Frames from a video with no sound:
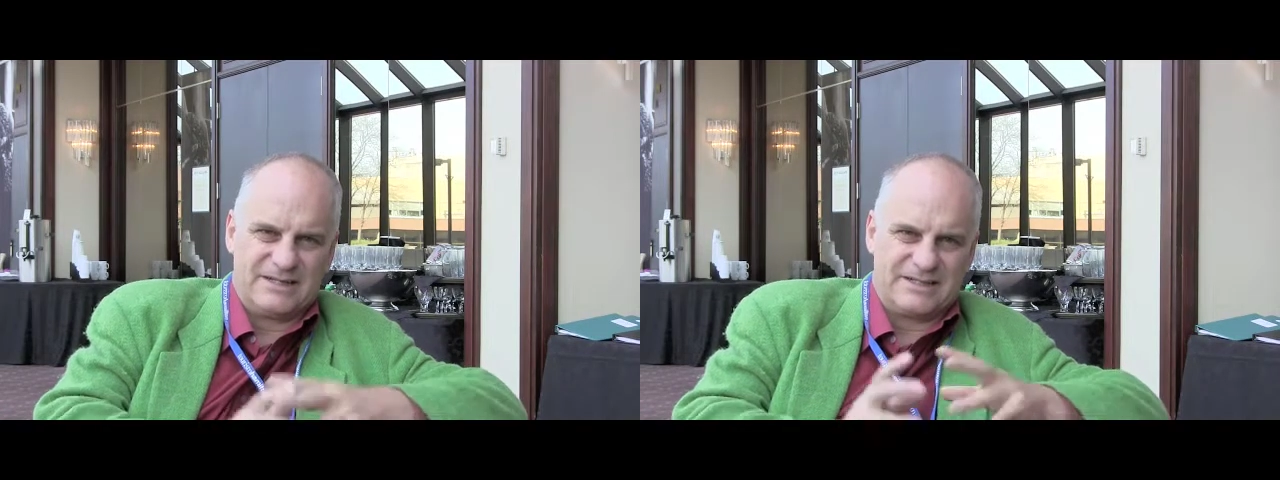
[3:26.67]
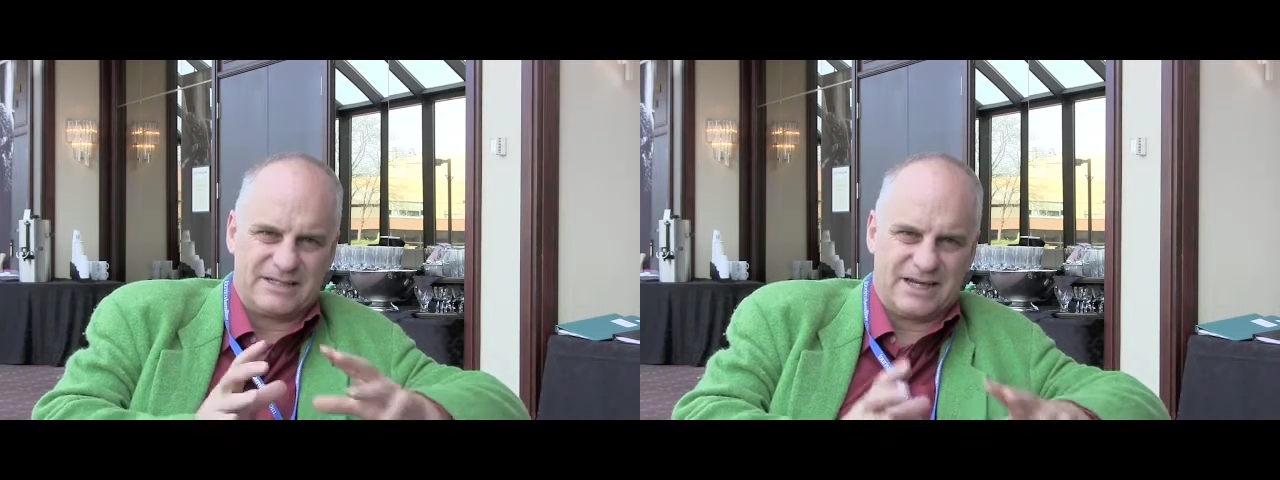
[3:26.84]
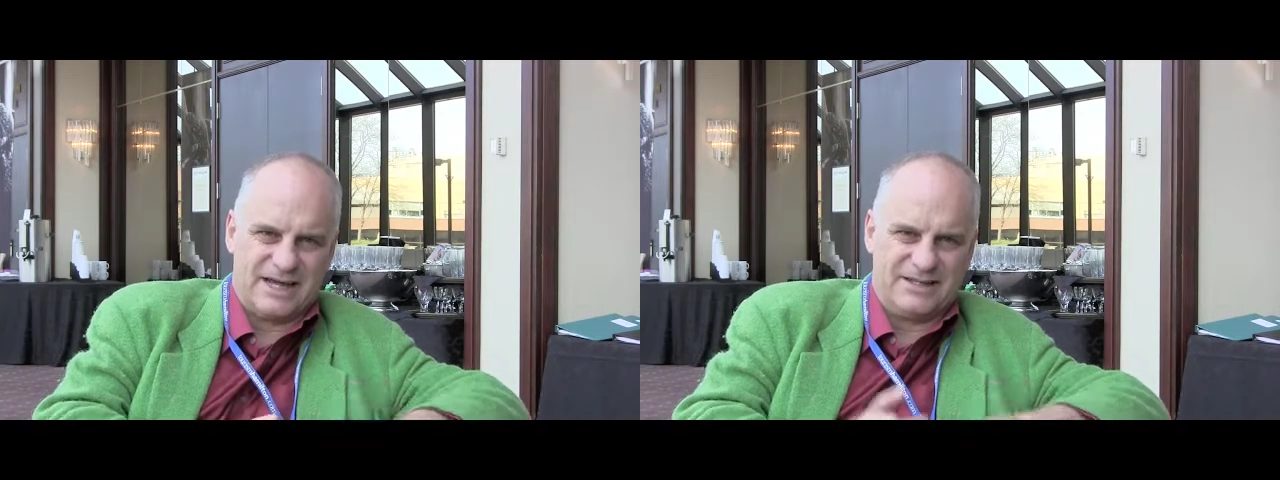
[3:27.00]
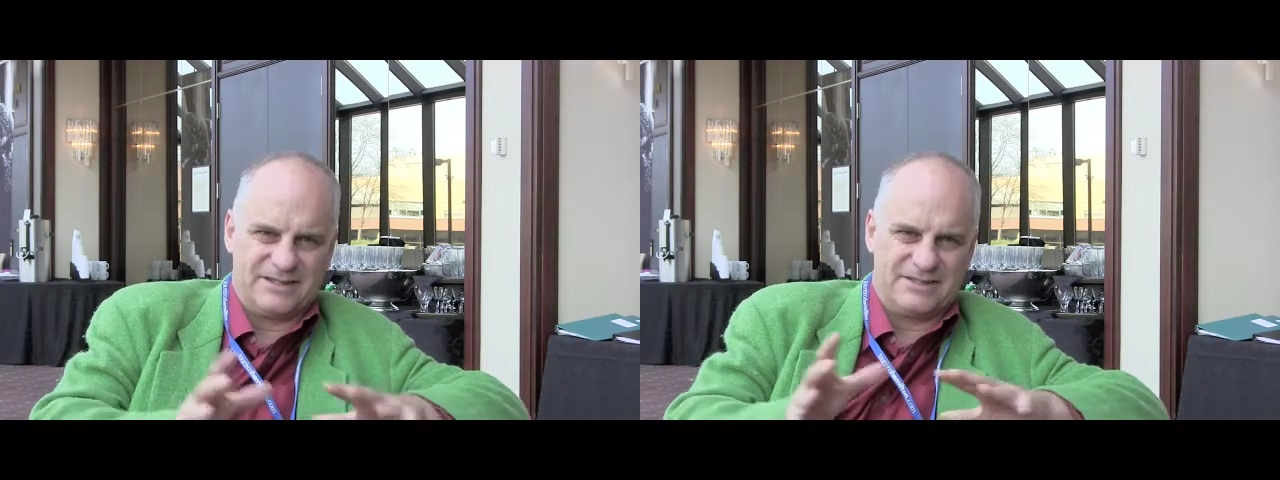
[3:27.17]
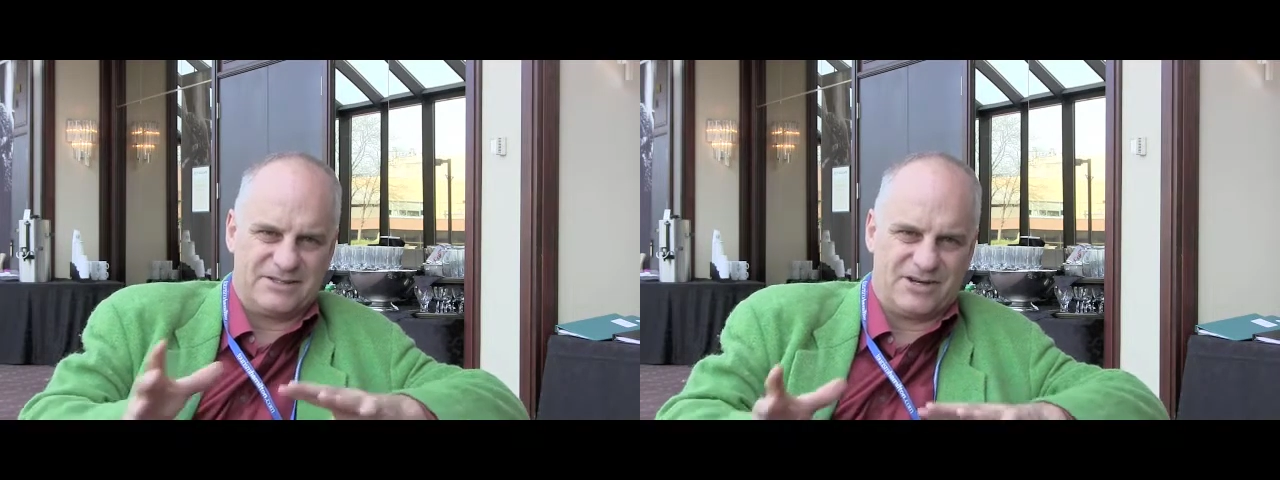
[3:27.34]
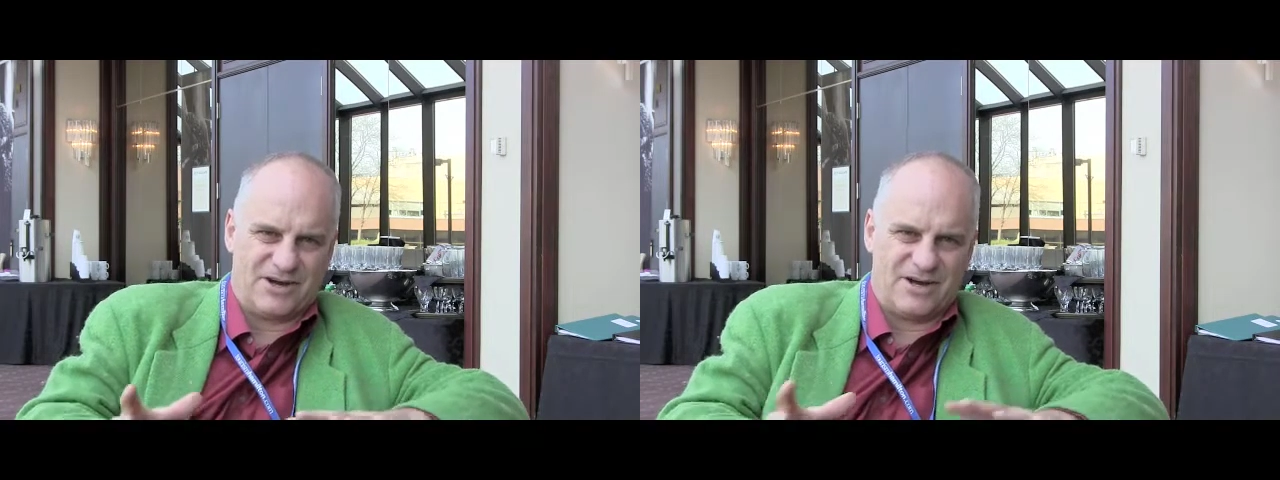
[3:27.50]
take the
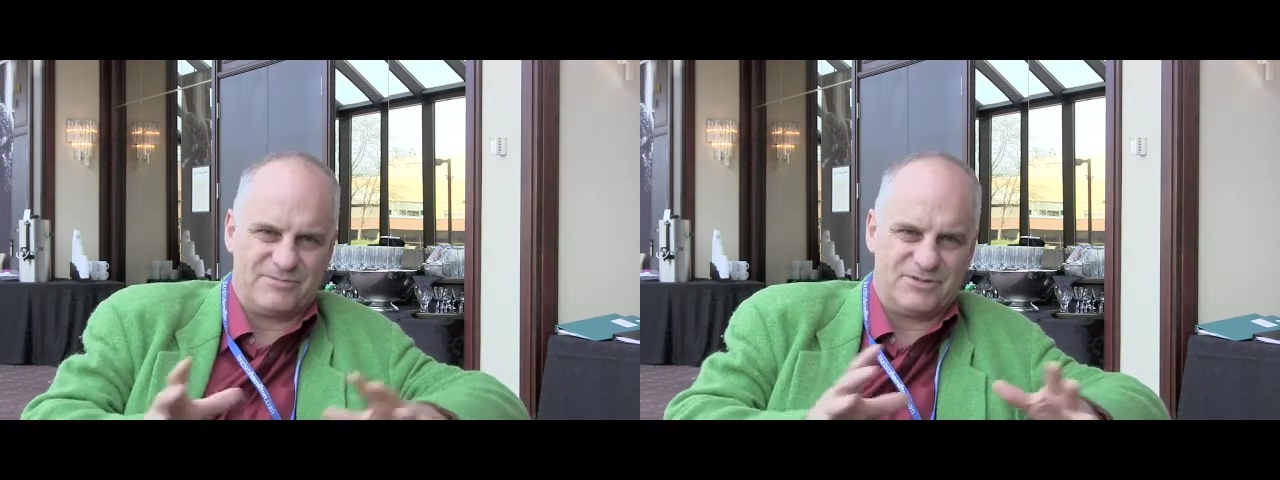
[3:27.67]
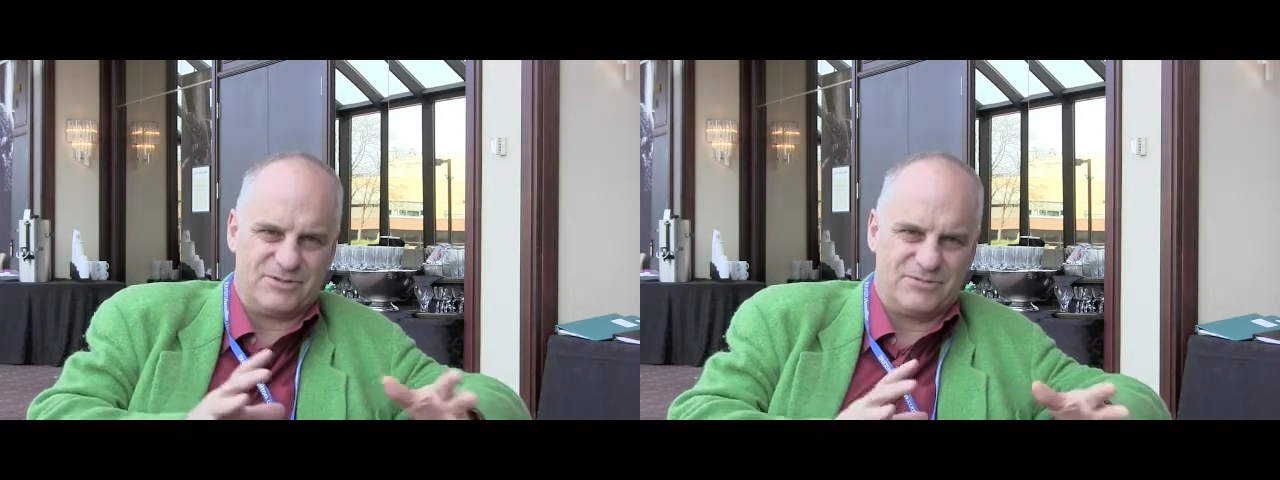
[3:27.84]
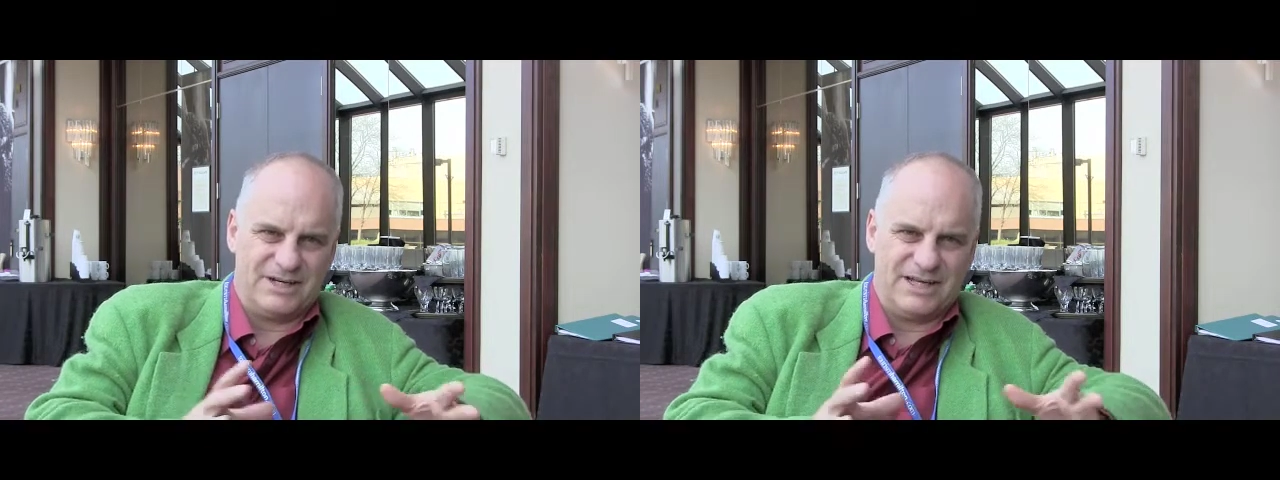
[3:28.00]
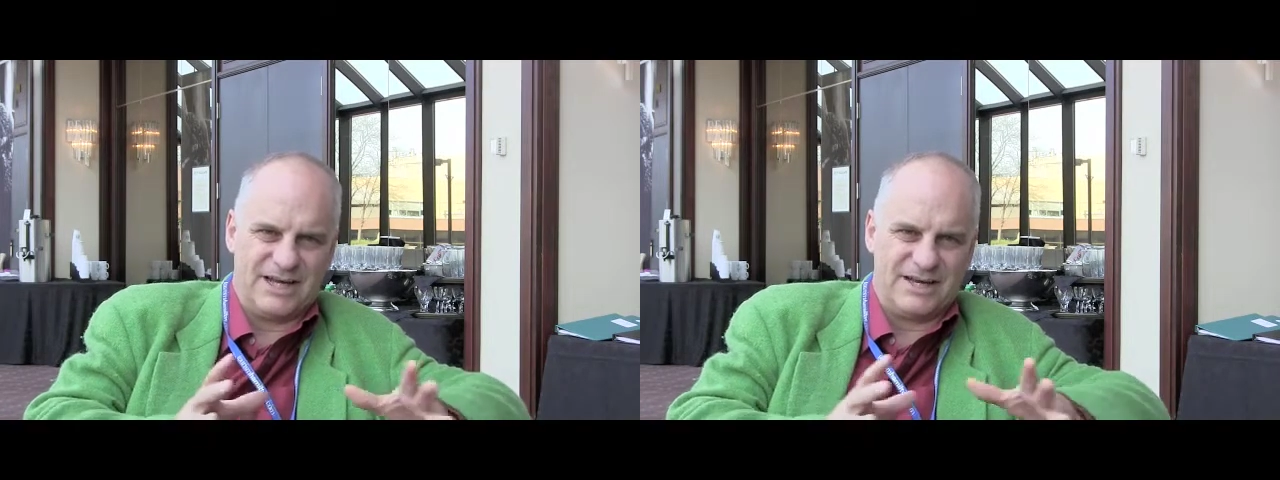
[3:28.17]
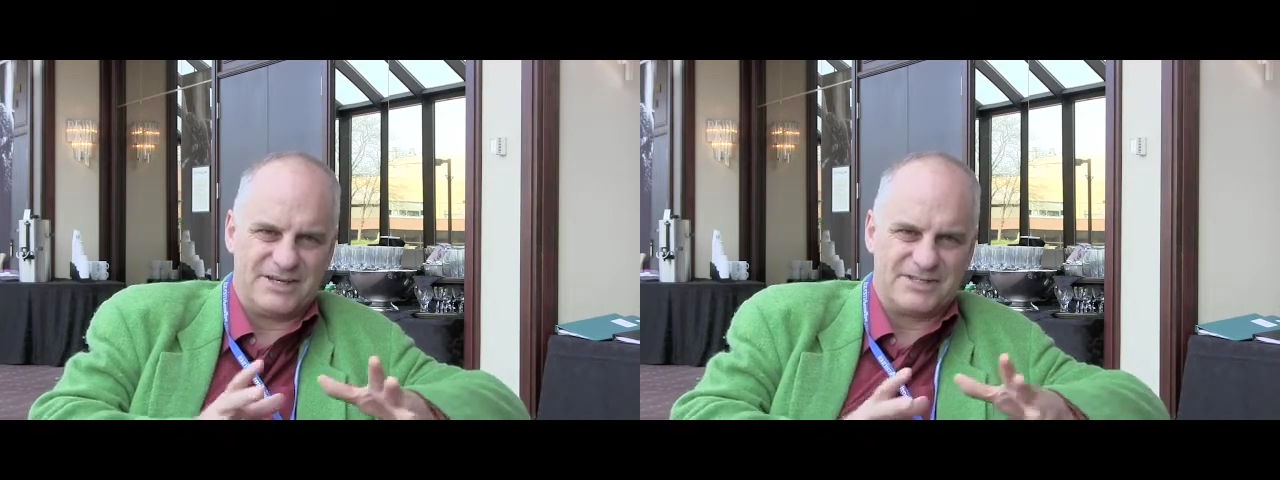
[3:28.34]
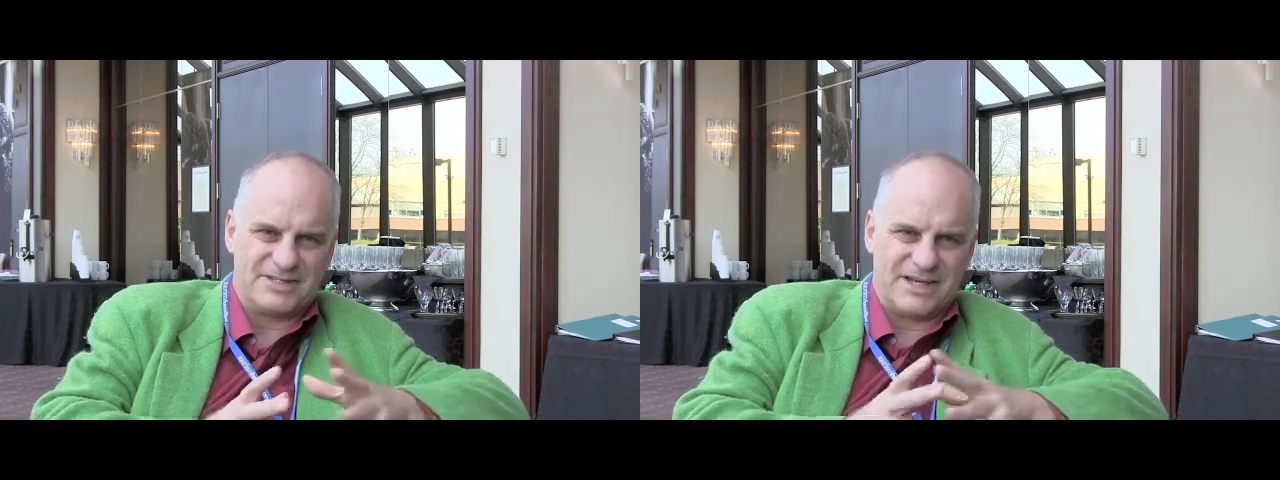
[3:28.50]
time to really
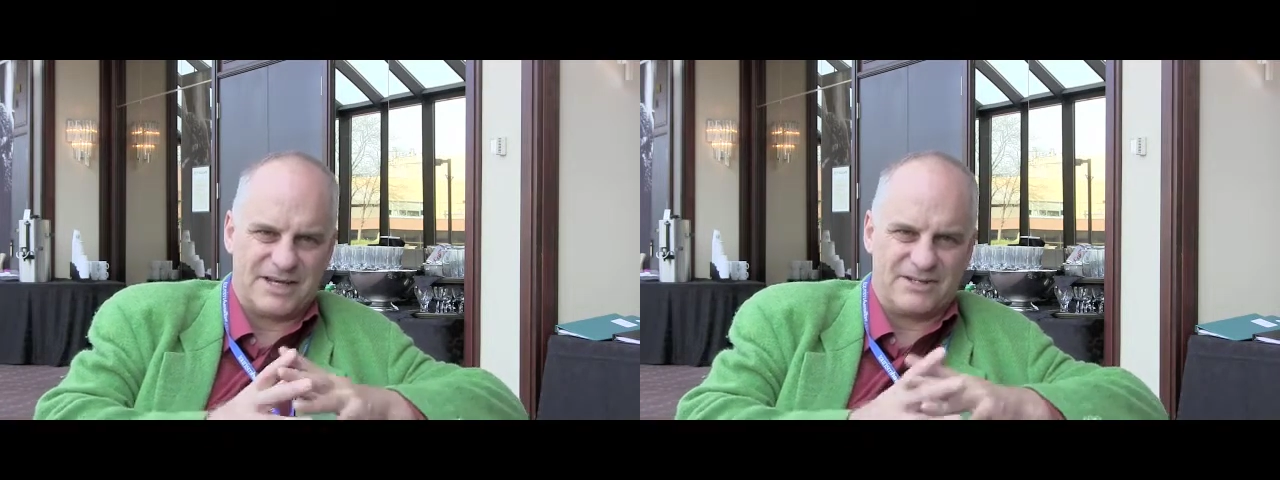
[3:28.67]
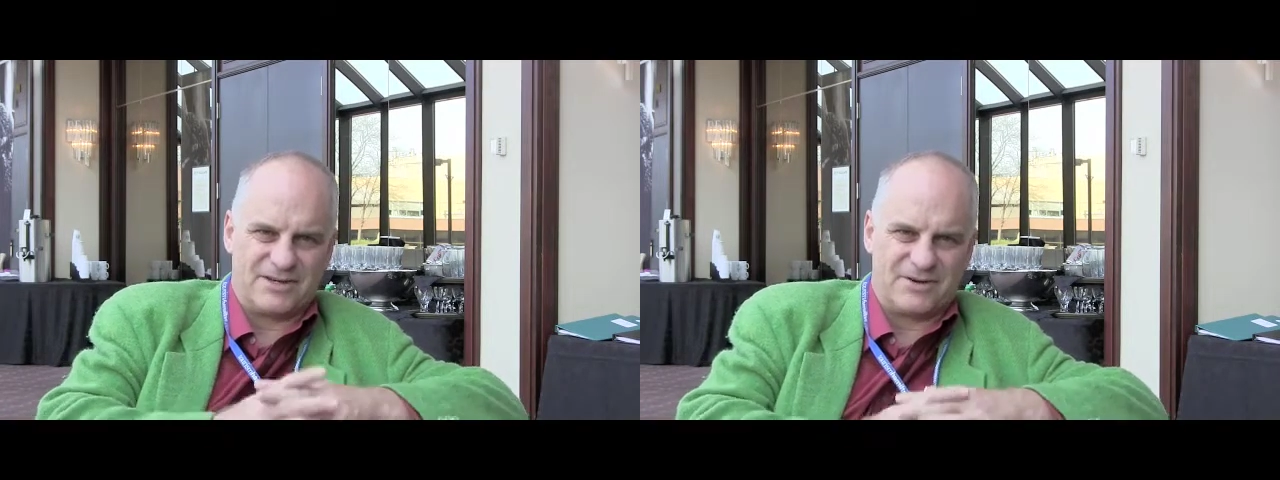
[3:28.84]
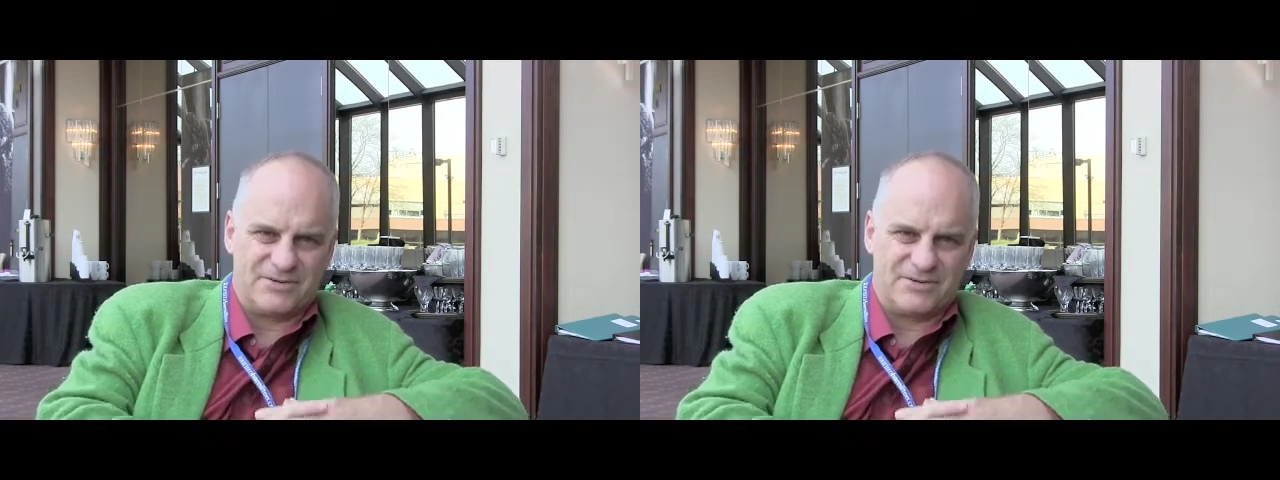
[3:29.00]
understand the